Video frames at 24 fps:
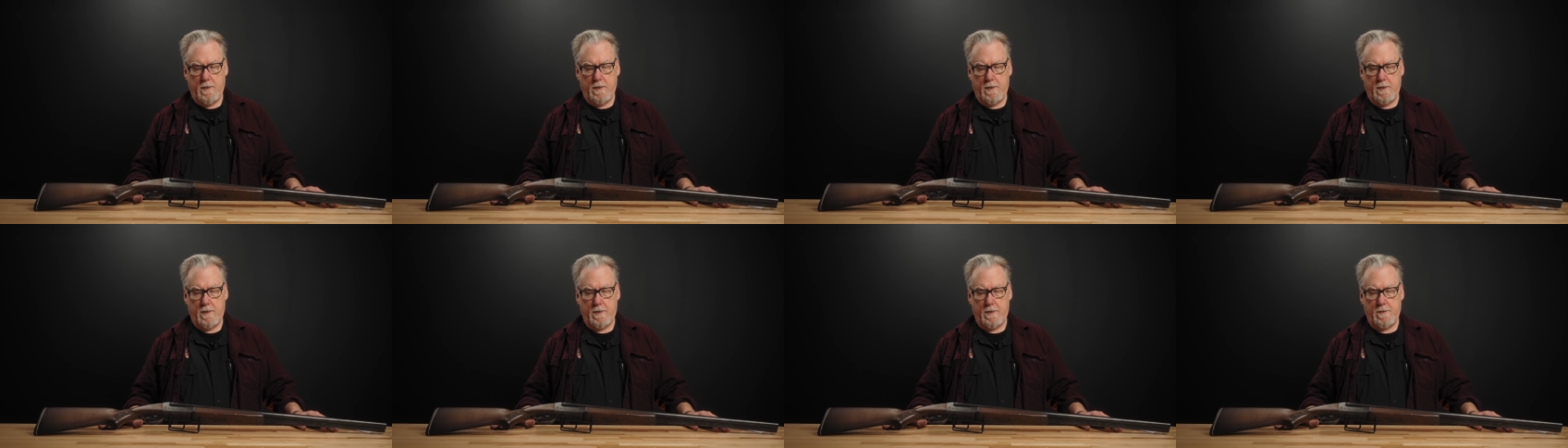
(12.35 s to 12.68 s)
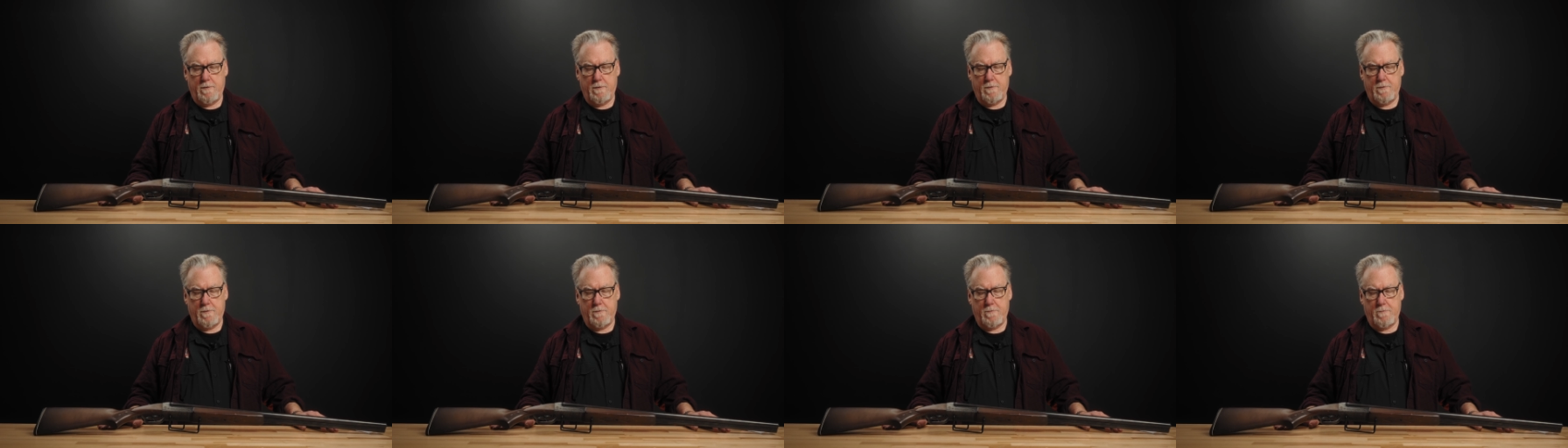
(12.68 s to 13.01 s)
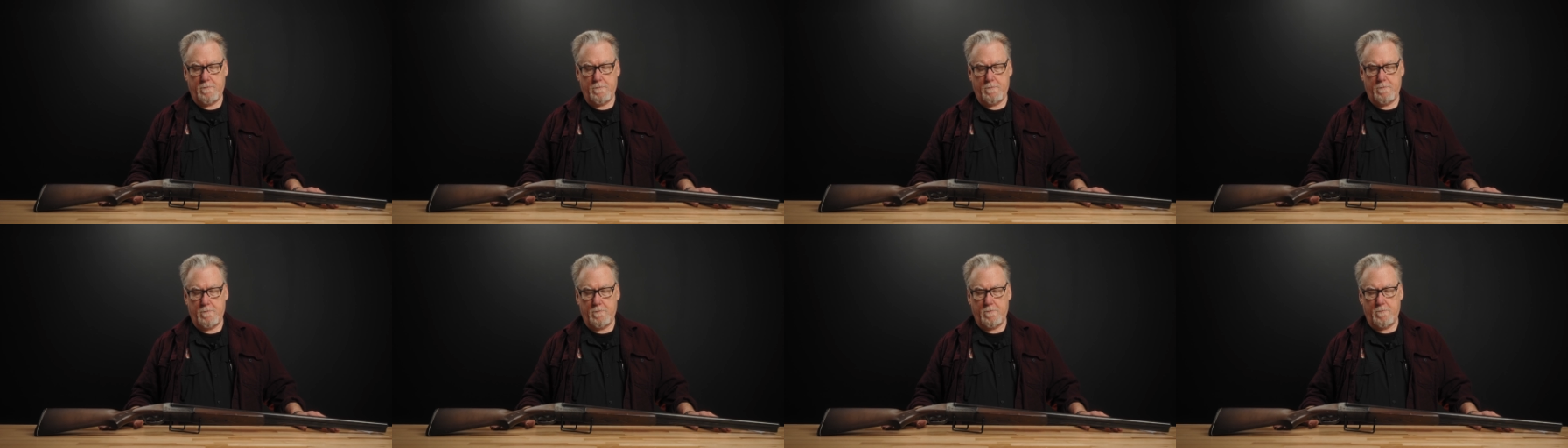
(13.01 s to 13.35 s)
uh,
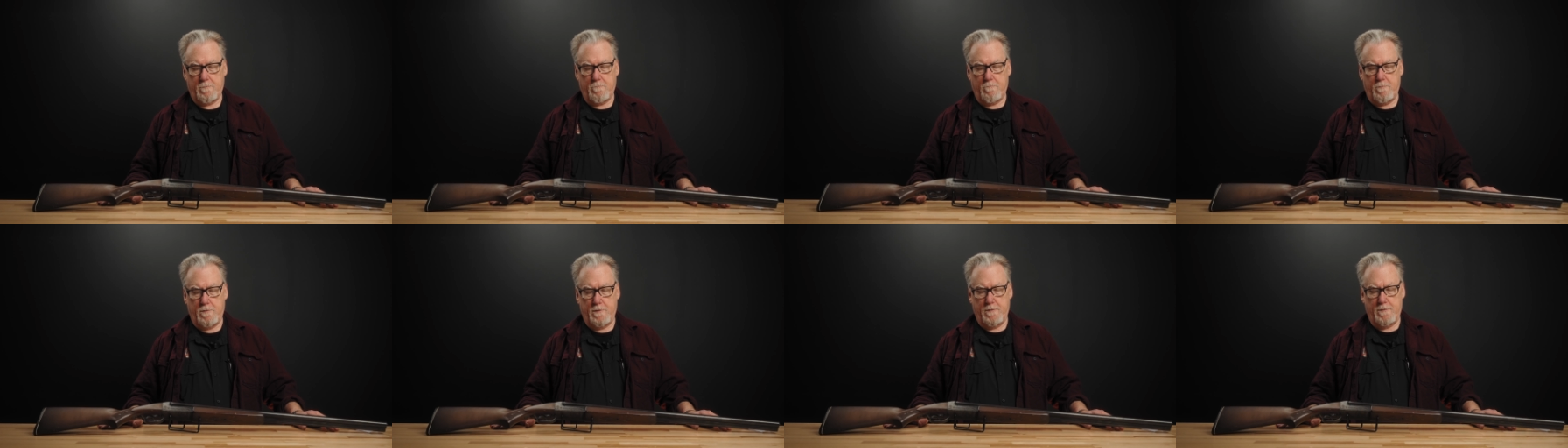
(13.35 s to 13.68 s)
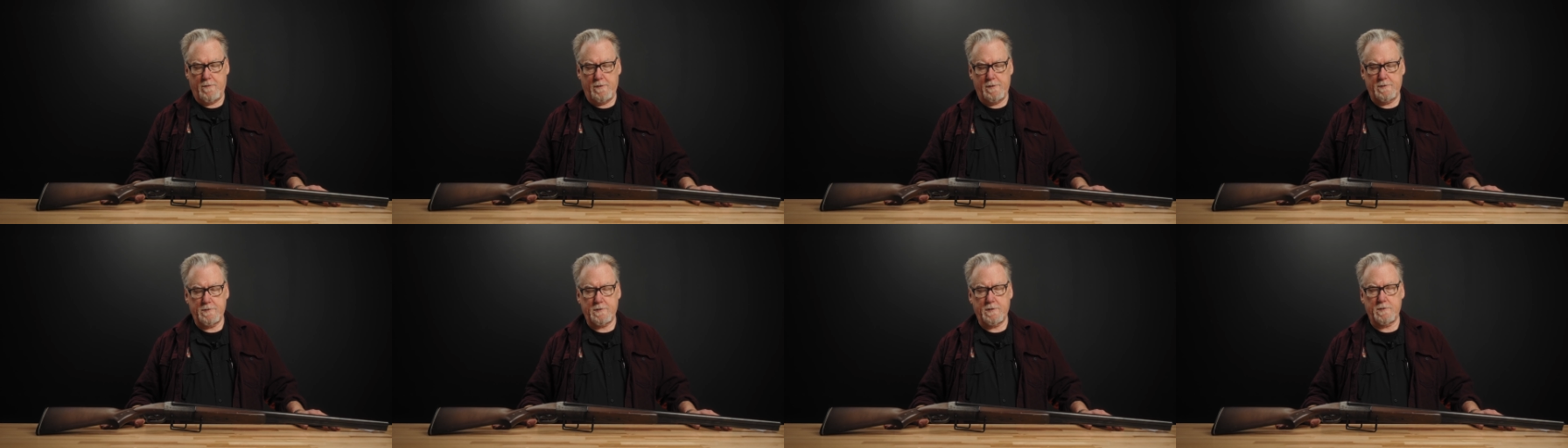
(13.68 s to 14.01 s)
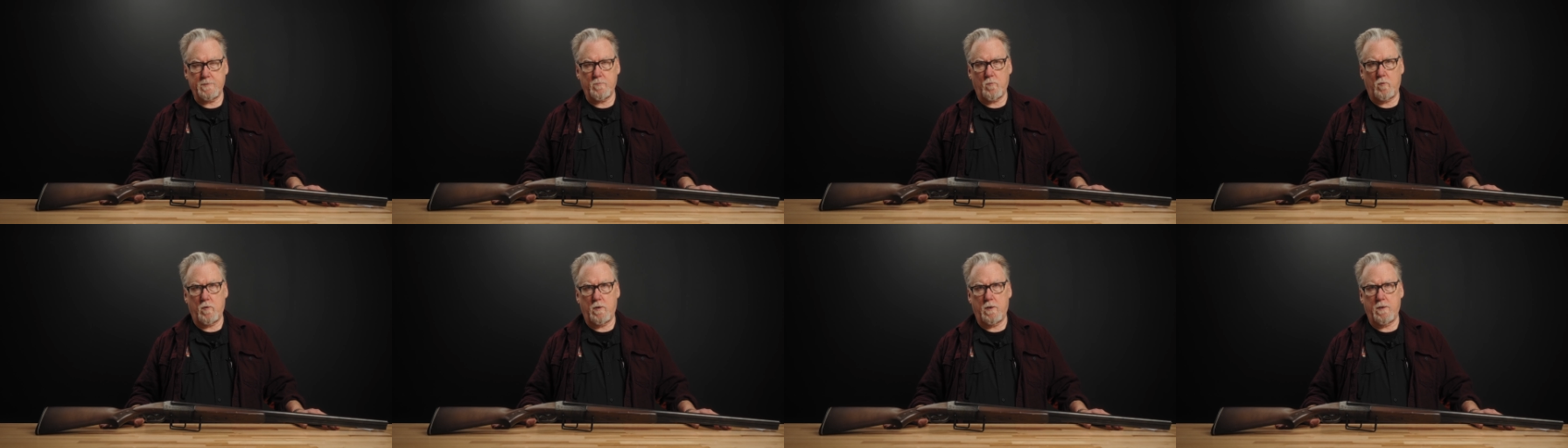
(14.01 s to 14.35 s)
but this is
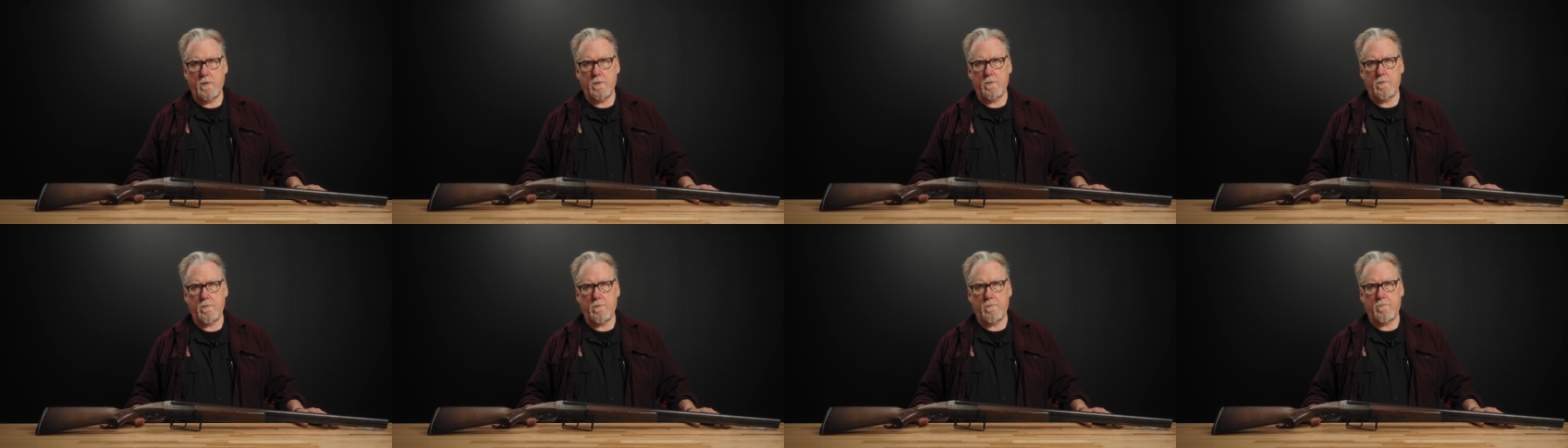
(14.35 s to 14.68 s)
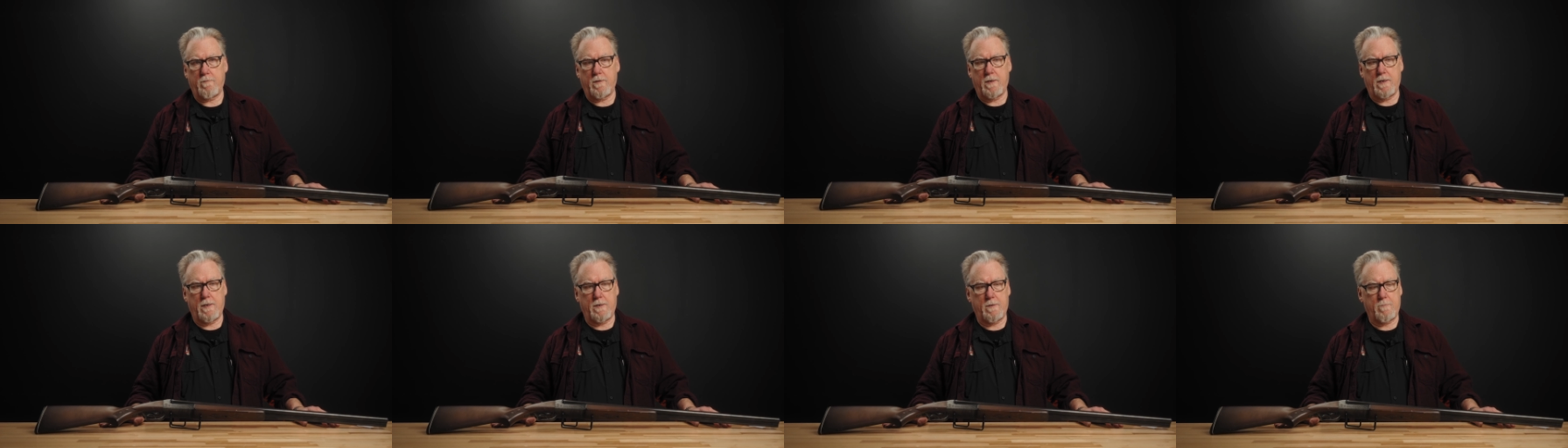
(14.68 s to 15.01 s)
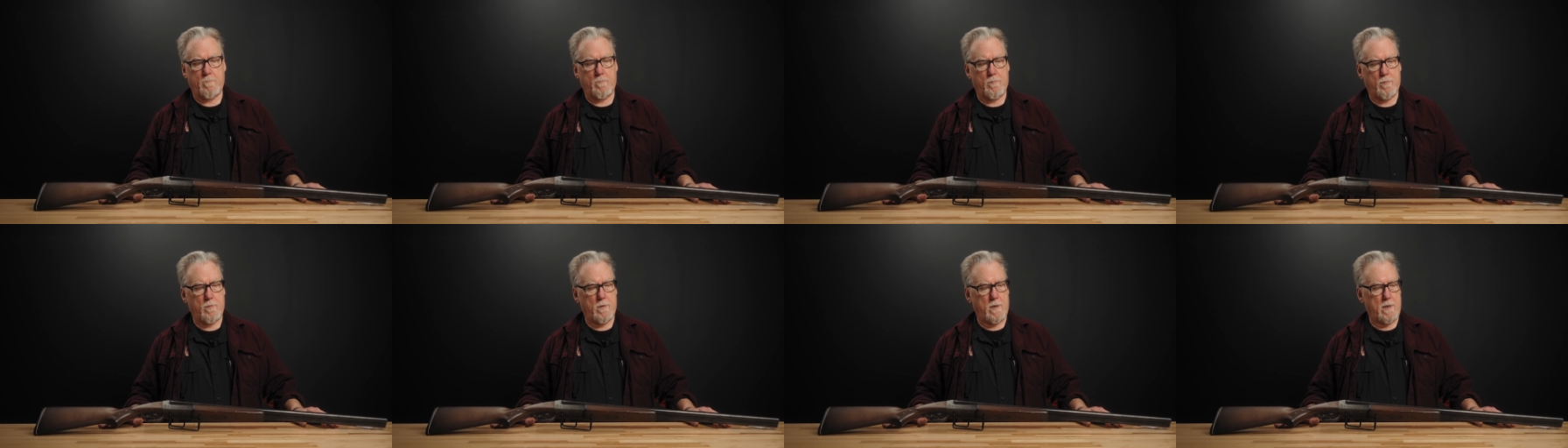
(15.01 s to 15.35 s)
one
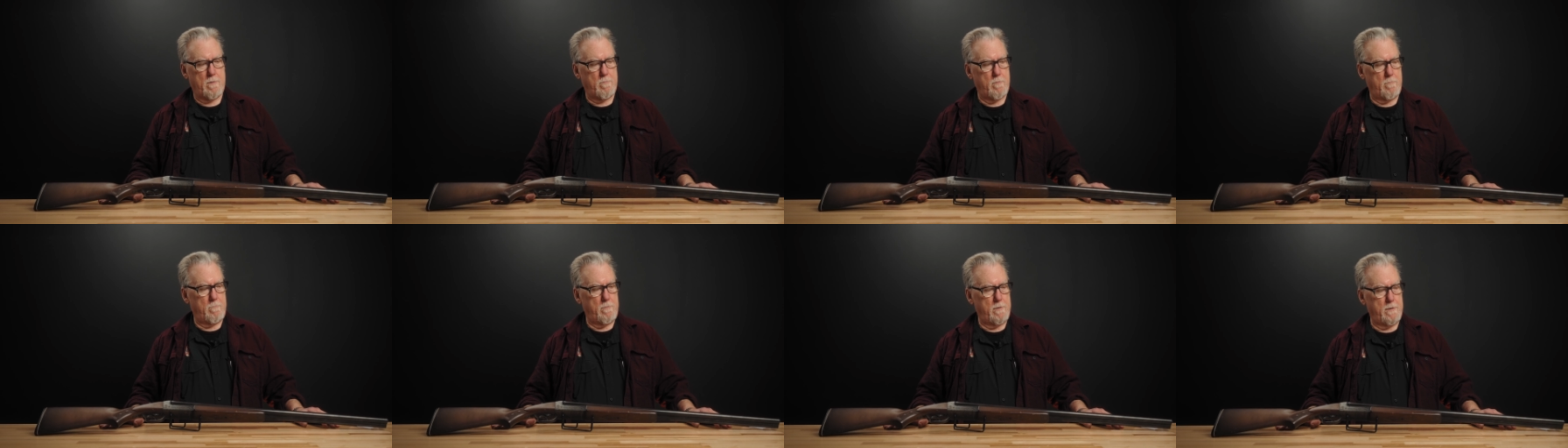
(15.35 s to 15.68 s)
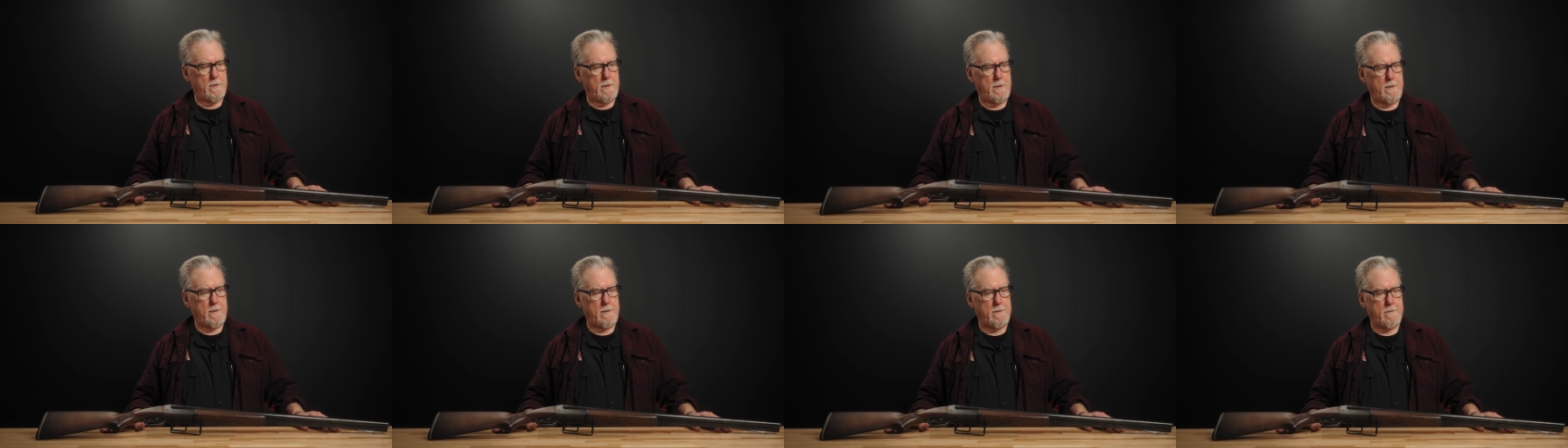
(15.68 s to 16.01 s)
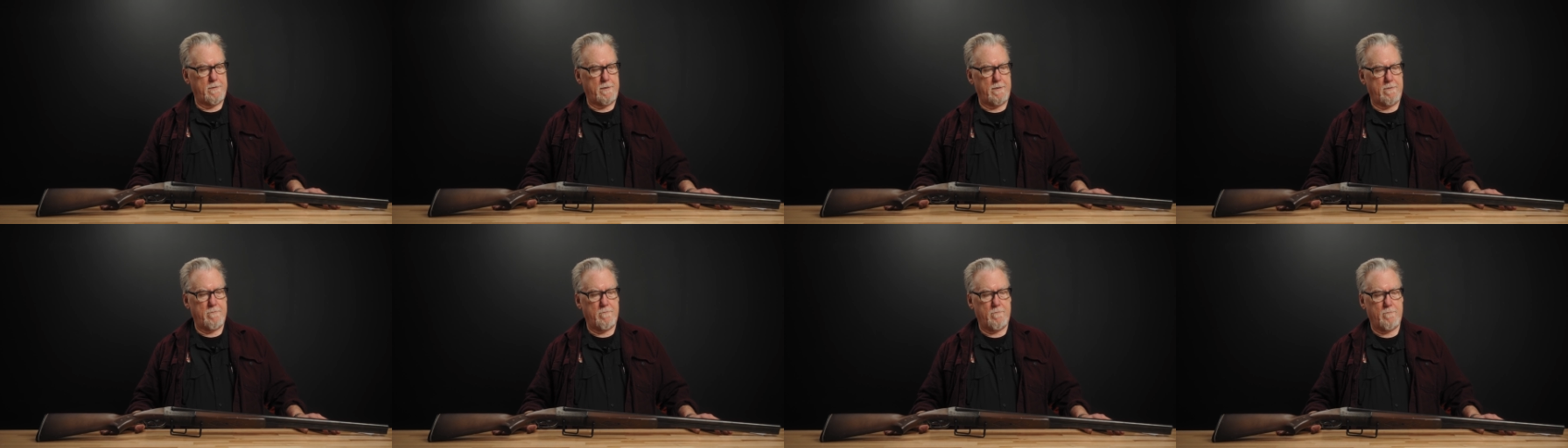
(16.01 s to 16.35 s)
that probably,
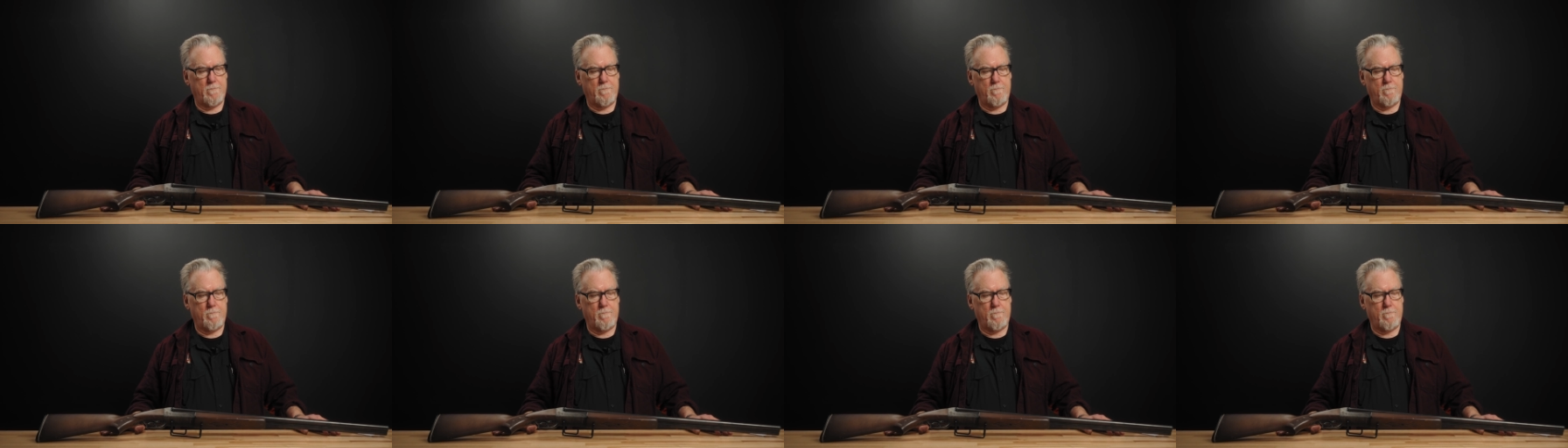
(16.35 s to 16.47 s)
if